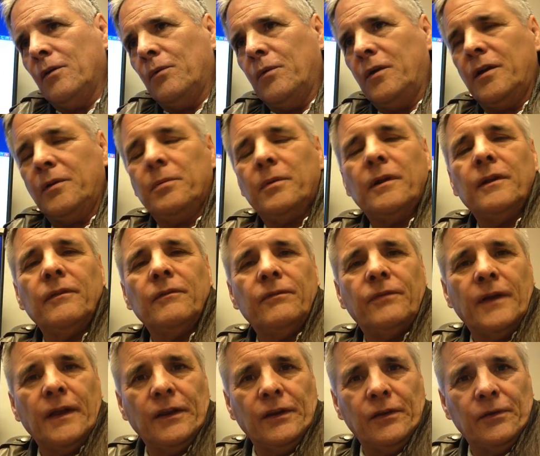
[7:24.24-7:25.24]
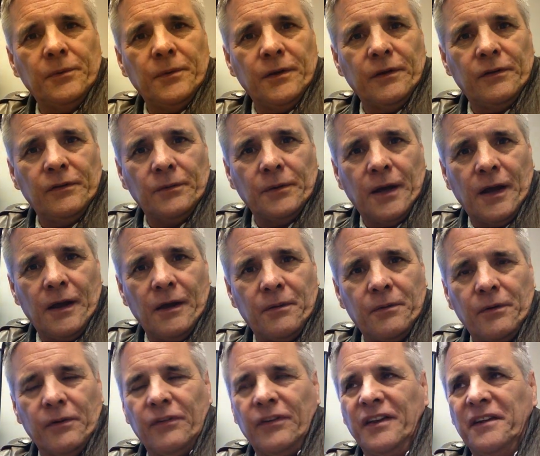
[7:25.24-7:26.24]
We will invite you into
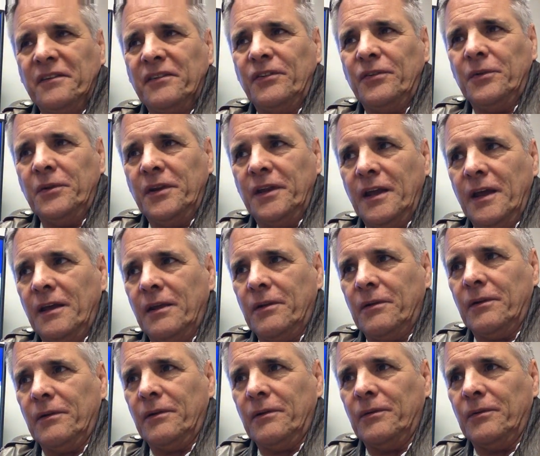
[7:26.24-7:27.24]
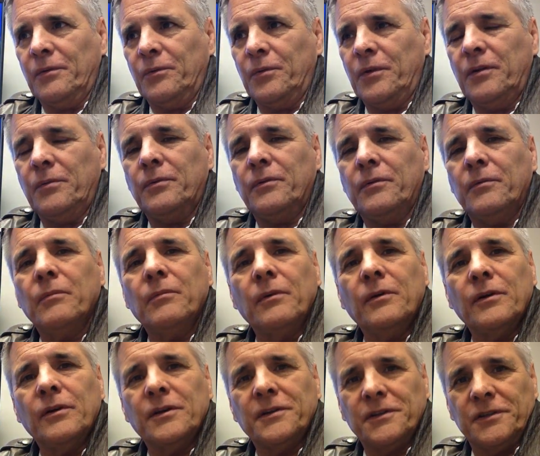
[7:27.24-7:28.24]
ours, and together we will
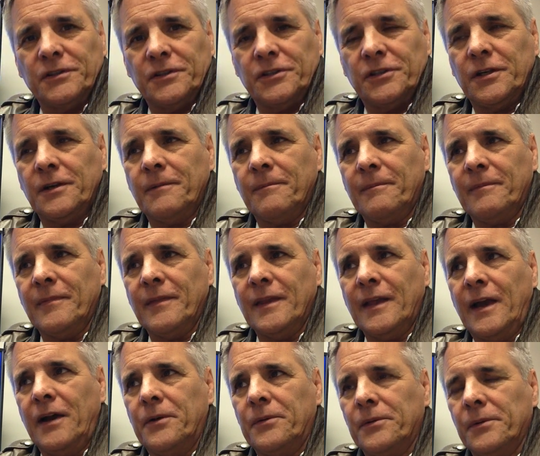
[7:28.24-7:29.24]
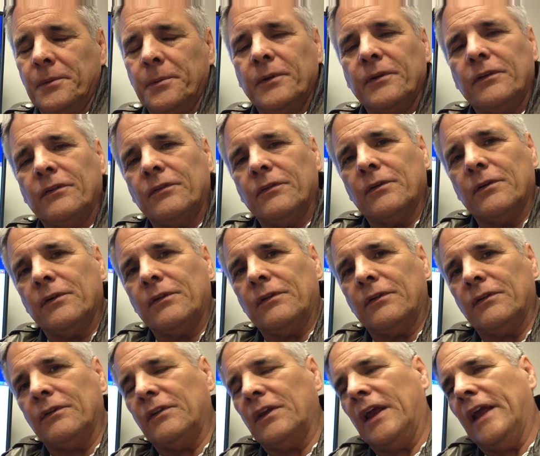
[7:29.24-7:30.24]
merge our
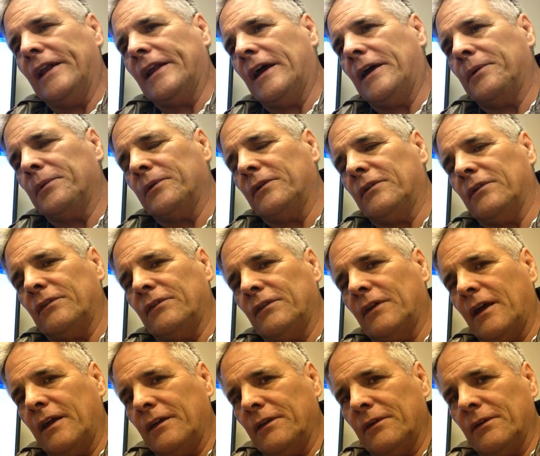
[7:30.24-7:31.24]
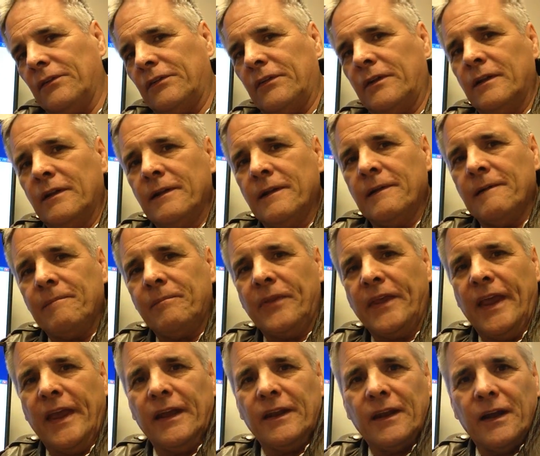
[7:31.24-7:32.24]
resources and our desires
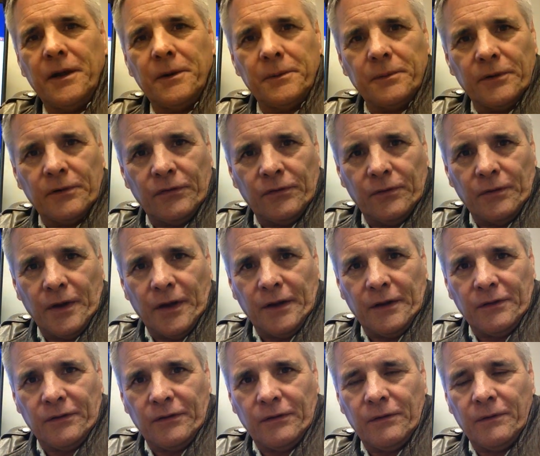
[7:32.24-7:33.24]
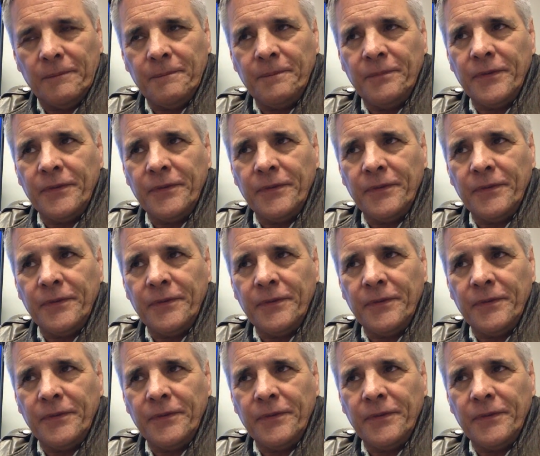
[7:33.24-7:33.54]
and our strengths.